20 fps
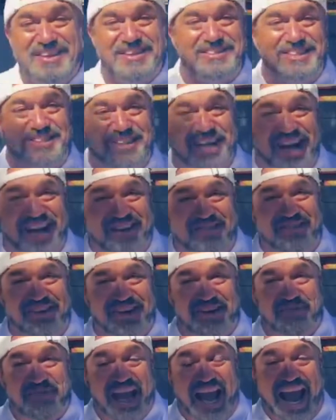This is kind of
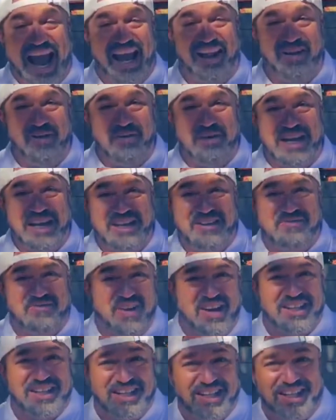a Halloween
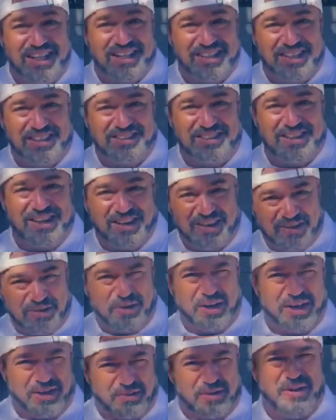fun little edition here that
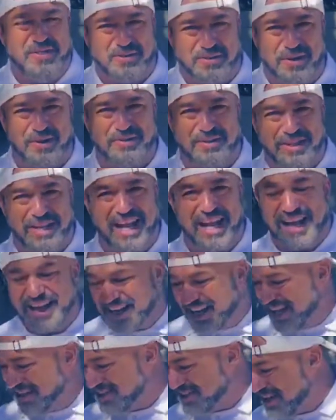we're going to run throughout the day in
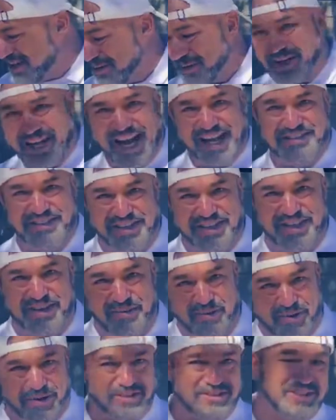case uh, we're catching you
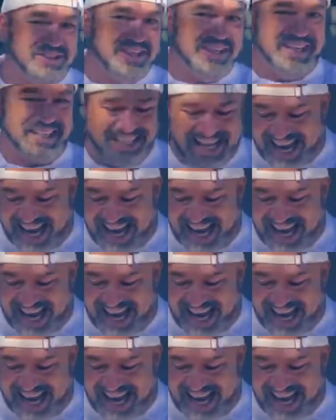at work so you can